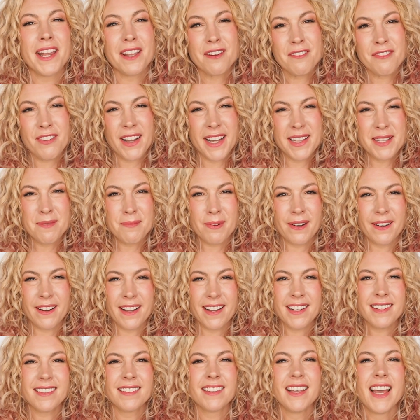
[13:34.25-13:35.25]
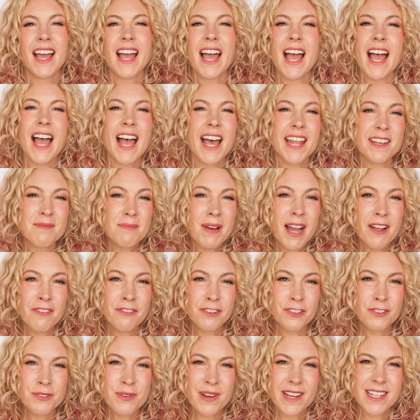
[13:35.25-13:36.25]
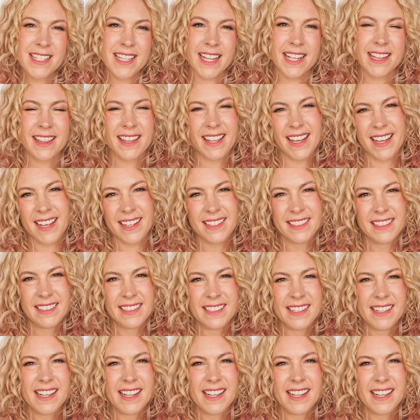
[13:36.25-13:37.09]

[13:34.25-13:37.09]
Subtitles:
can find the products and my full routine there.